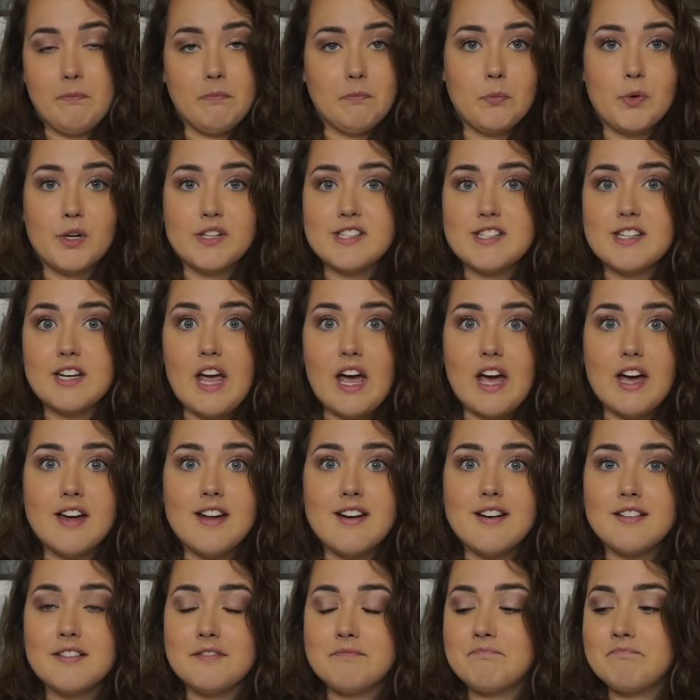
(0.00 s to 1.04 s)
Once
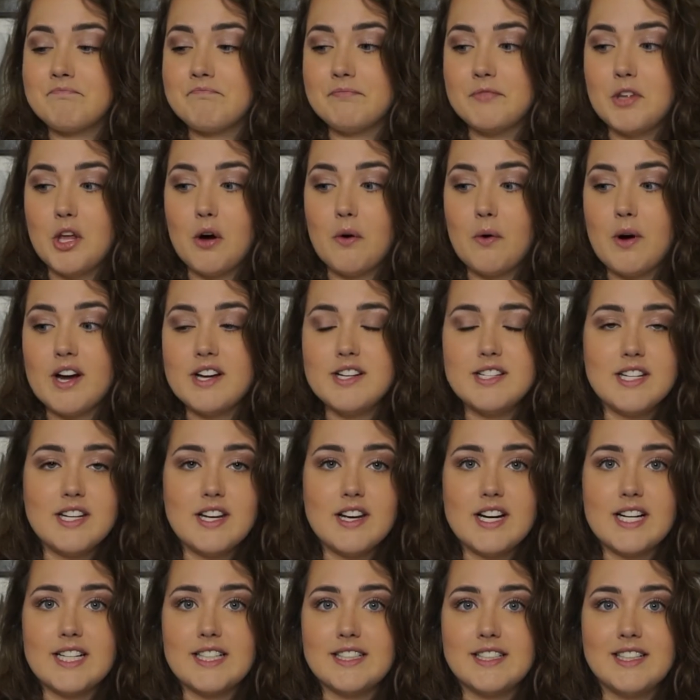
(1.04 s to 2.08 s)
again, no
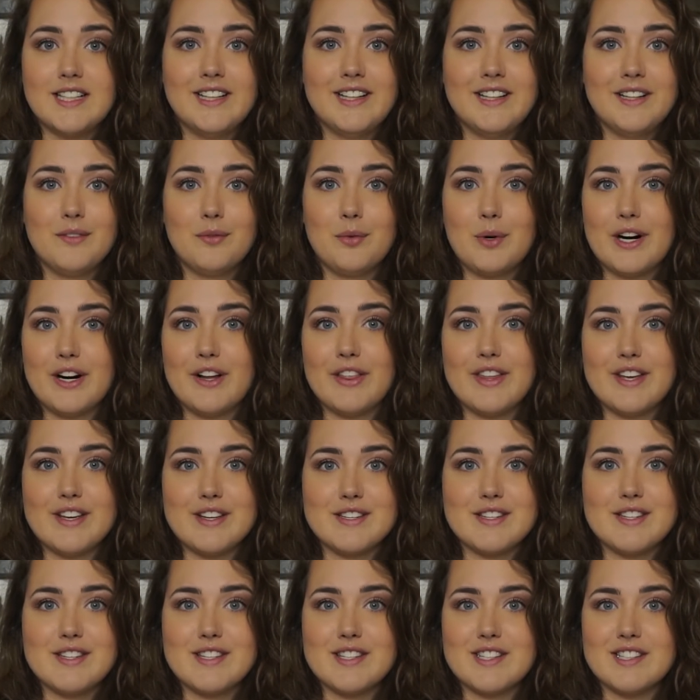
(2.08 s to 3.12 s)
idea where
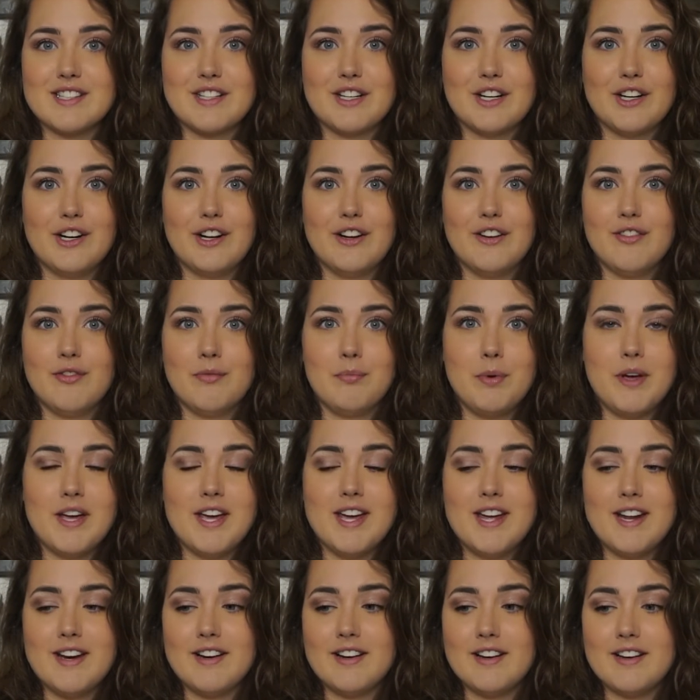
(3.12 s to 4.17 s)
this could have
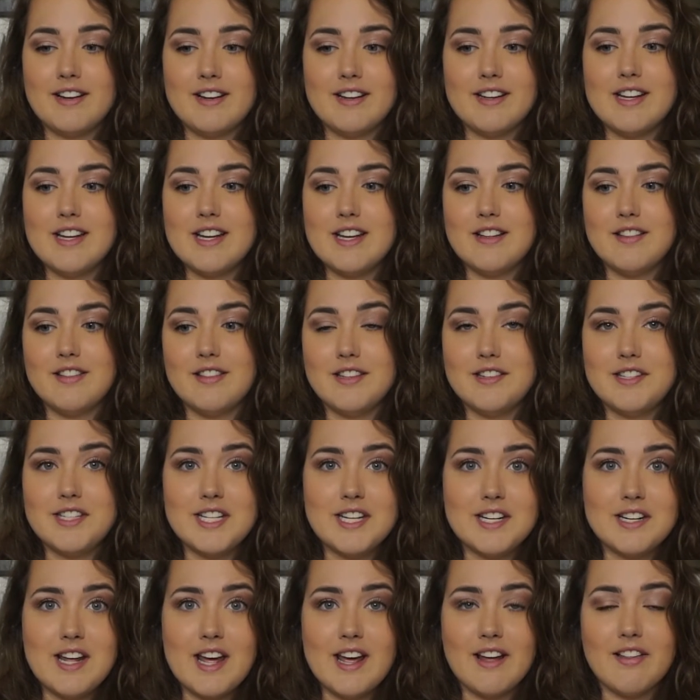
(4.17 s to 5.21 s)
been in the
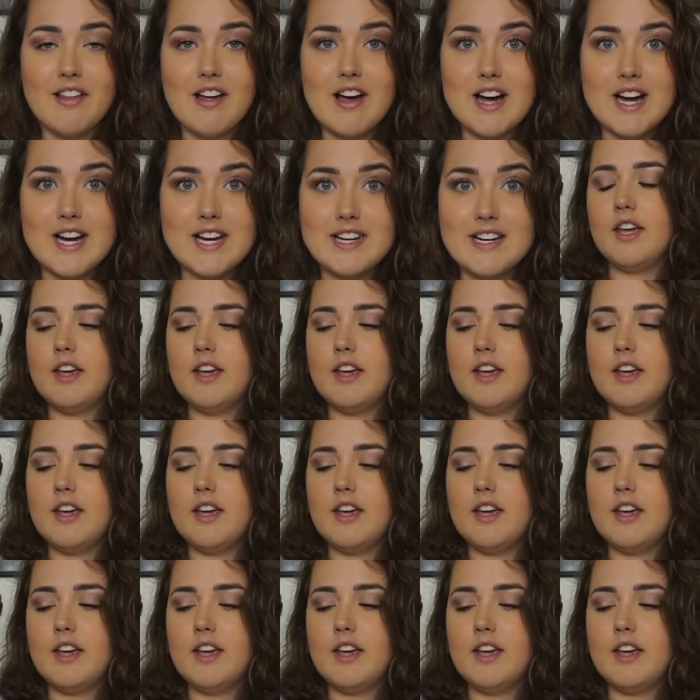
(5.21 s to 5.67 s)
DNA line.